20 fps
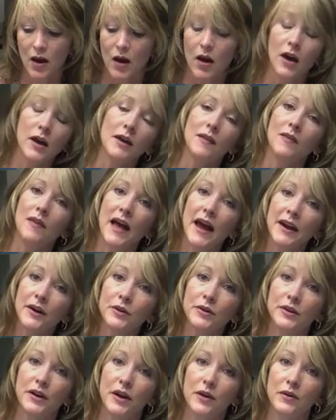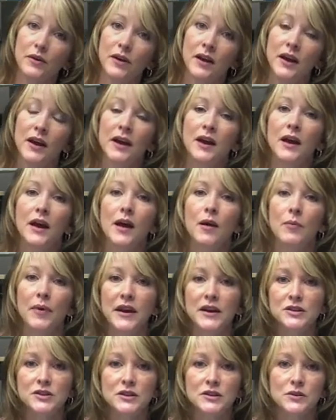On a lighter note,
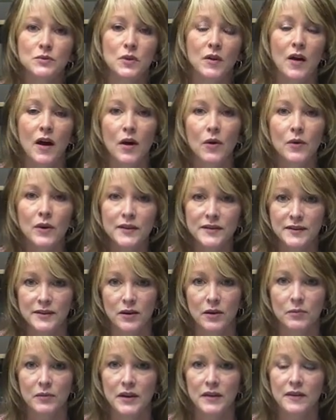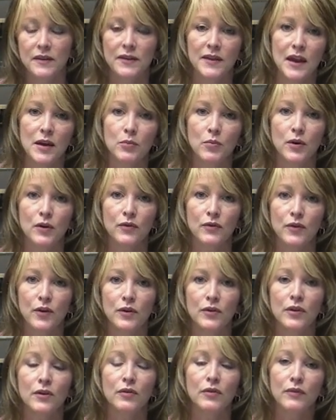patients will always tell me that they
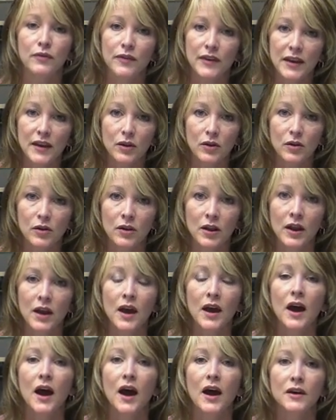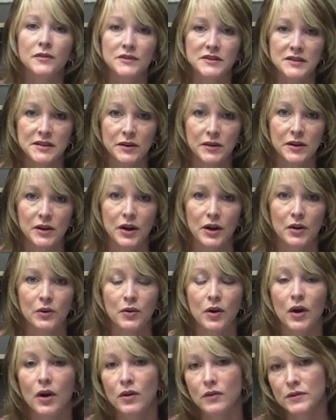prefer the feel of
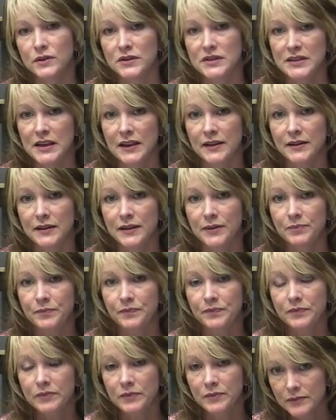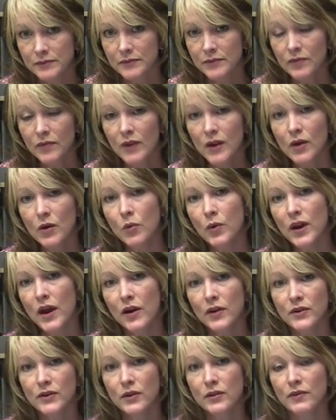silicone over saline. We
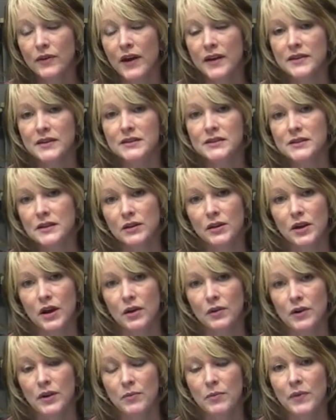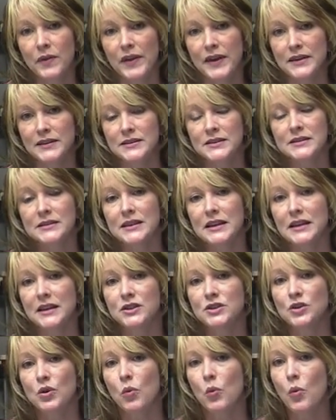also find that silicone implants
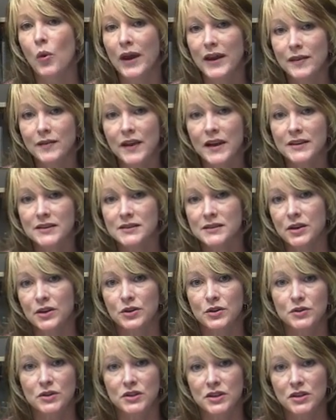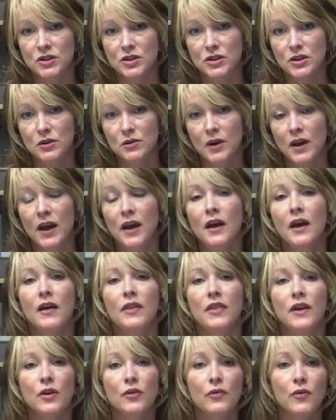tend to weigh less on your tissue,
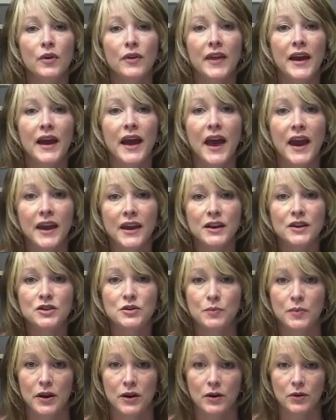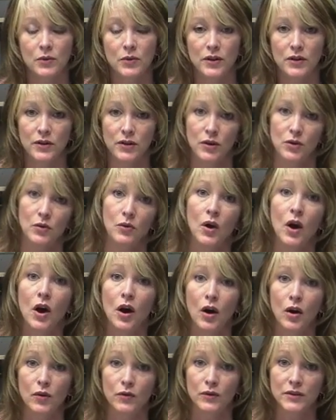therefore they age better with you
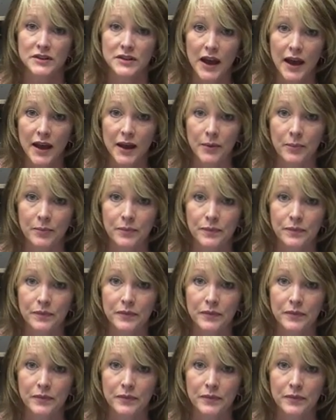over time.